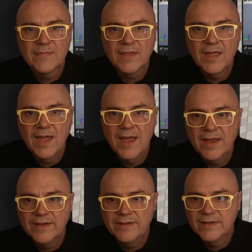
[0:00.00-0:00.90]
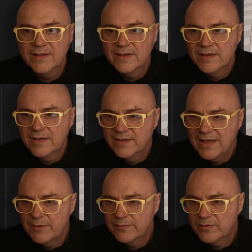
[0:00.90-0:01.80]
and
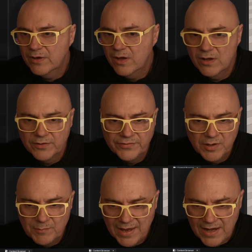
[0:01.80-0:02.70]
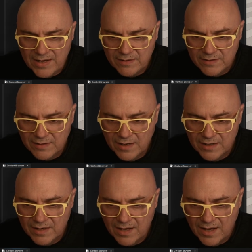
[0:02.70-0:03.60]
now we've got our domain,
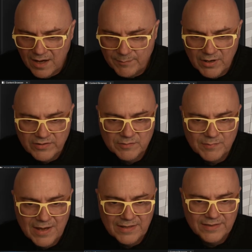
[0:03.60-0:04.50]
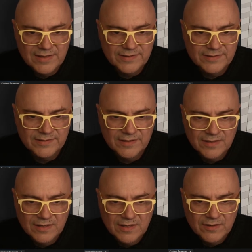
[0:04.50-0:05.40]
and I'm going to make this
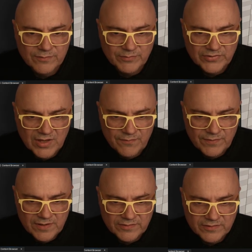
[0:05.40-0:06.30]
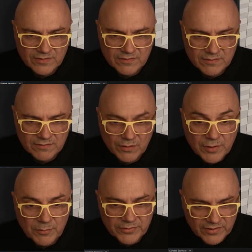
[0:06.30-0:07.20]
from surface. Oh no, I
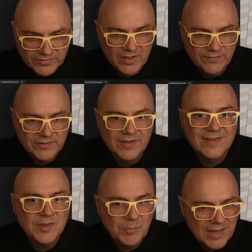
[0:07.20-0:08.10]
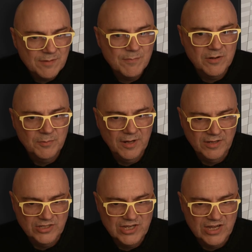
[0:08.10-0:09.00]
want it a surface. It's the blend mode we're going
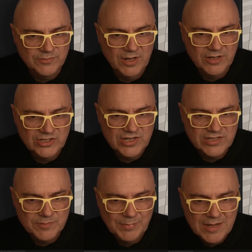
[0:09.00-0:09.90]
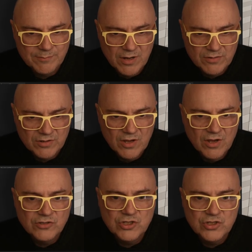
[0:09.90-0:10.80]
to change. We're going to change the blend mode
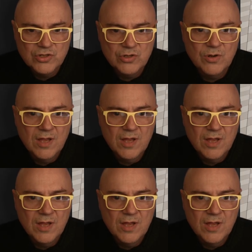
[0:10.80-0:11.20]
to,